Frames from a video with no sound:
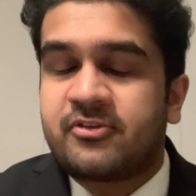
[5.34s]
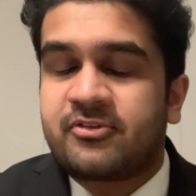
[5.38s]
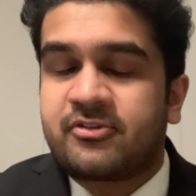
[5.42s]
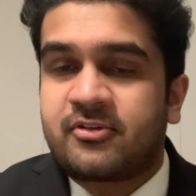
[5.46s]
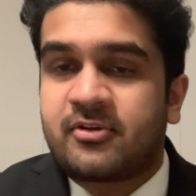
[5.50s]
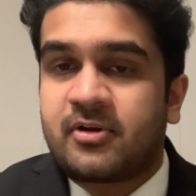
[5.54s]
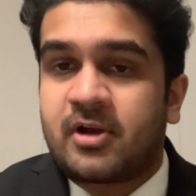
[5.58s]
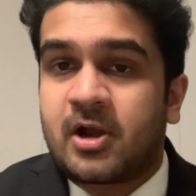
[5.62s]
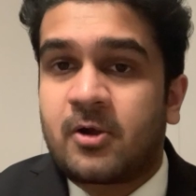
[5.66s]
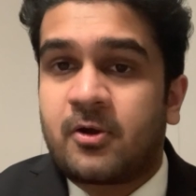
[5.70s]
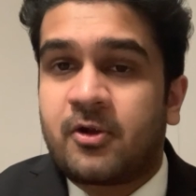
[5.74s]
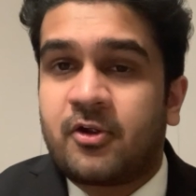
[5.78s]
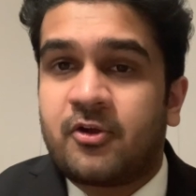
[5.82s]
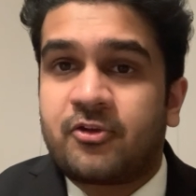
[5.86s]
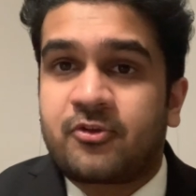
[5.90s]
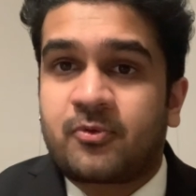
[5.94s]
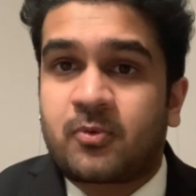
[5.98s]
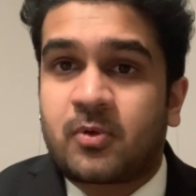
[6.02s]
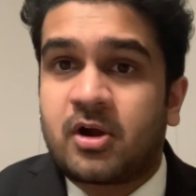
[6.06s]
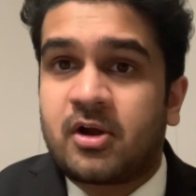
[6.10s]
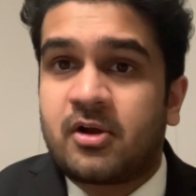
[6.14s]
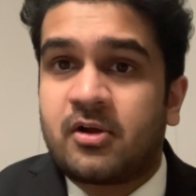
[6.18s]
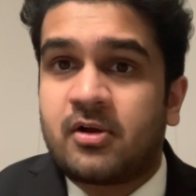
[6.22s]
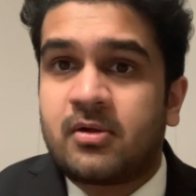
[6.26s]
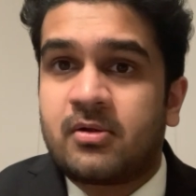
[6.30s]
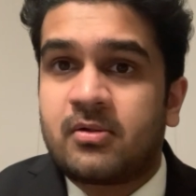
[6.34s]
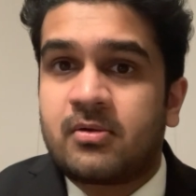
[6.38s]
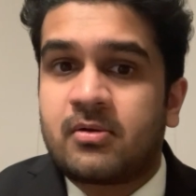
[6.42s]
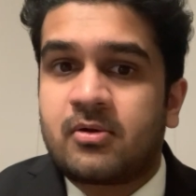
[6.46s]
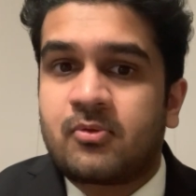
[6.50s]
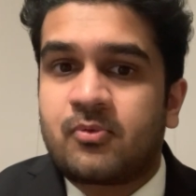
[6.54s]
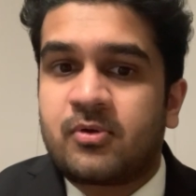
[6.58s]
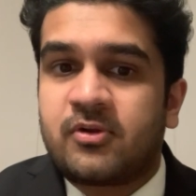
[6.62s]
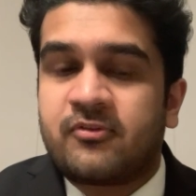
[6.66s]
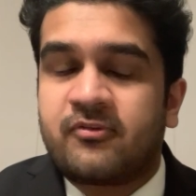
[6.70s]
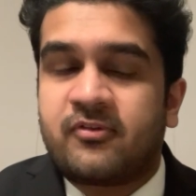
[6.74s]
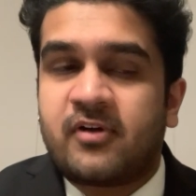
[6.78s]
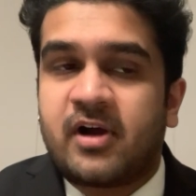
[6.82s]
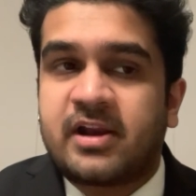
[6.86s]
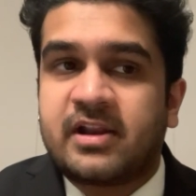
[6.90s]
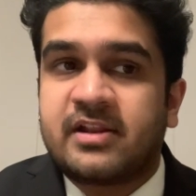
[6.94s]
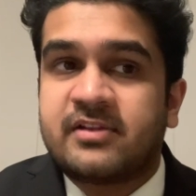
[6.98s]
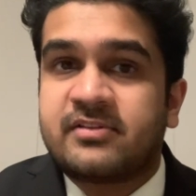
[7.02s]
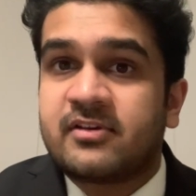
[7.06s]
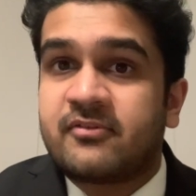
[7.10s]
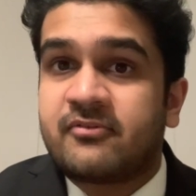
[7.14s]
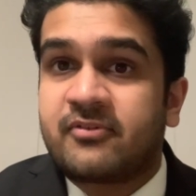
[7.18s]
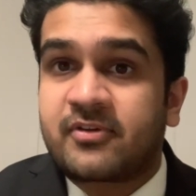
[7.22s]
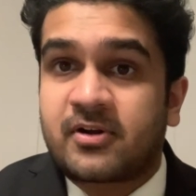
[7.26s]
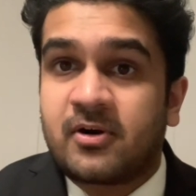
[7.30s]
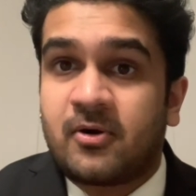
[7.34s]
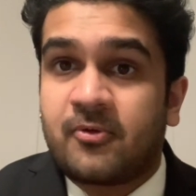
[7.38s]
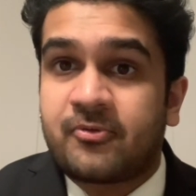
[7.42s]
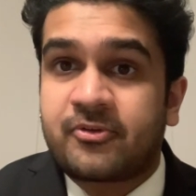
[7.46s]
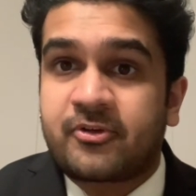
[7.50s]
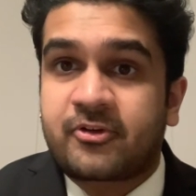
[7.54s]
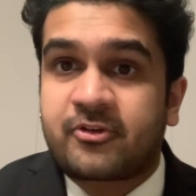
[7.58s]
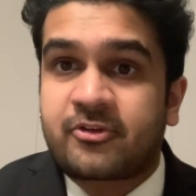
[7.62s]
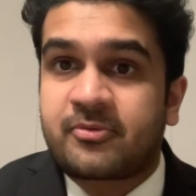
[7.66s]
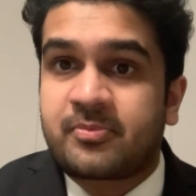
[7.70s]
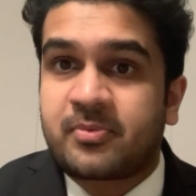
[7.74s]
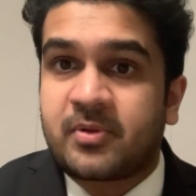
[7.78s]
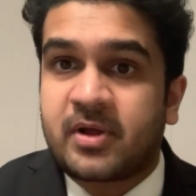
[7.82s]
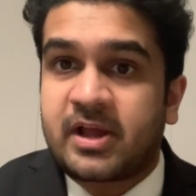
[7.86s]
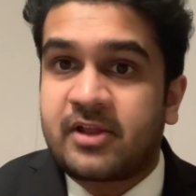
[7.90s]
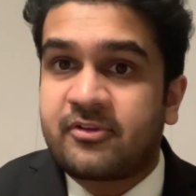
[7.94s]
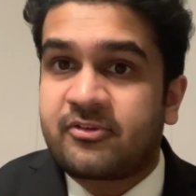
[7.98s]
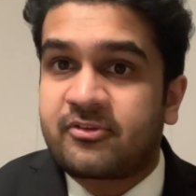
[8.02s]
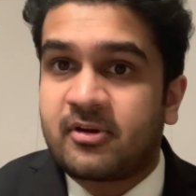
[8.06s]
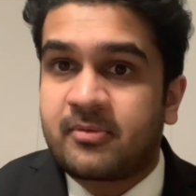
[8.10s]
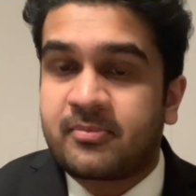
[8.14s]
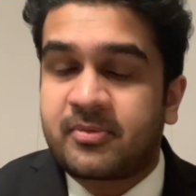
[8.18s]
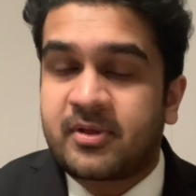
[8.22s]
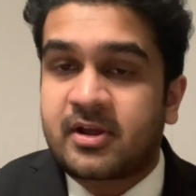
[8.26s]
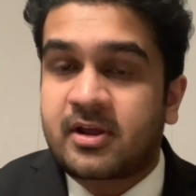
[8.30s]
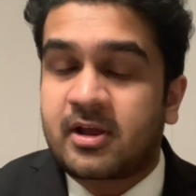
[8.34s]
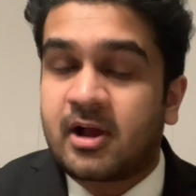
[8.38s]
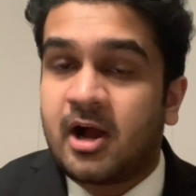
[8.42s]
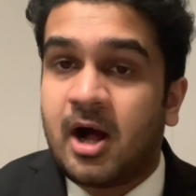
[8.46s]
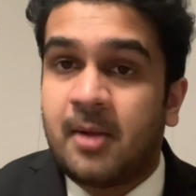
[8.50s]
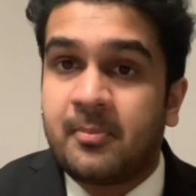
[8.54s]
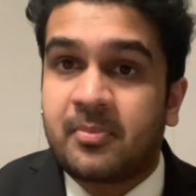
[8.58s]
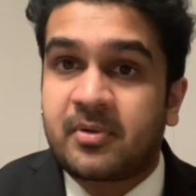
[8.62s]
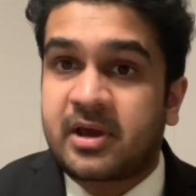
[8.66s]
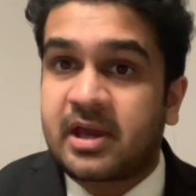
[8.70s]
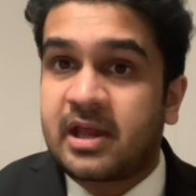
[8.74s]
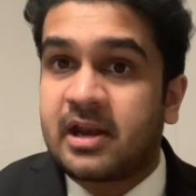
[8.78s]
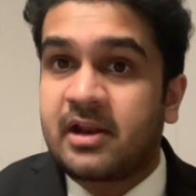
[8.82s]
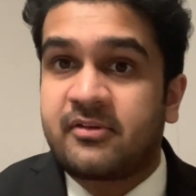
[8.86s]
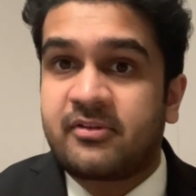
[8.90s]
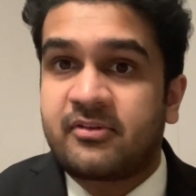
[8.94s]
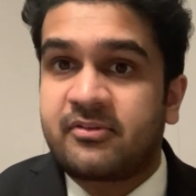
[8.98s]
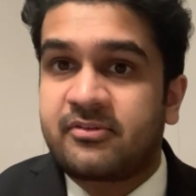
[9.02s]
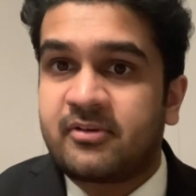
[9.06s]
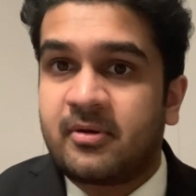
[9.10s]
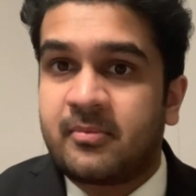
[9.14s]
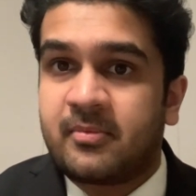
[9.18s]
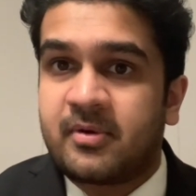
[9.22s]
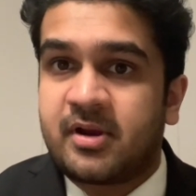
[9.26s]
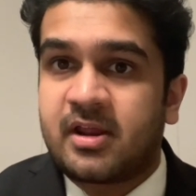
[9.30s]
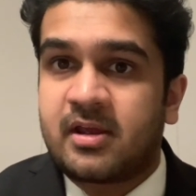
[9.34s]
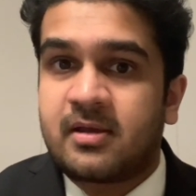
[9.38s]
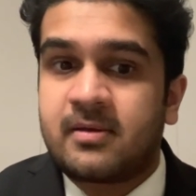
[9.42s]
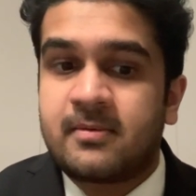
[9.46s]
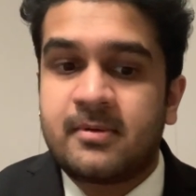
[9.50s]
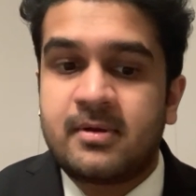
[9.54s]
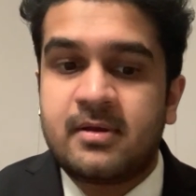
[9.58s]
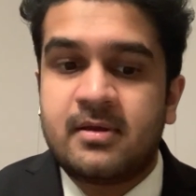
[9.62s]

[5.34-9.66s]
scenarios where we find it difficult to explain something complicated to somebody.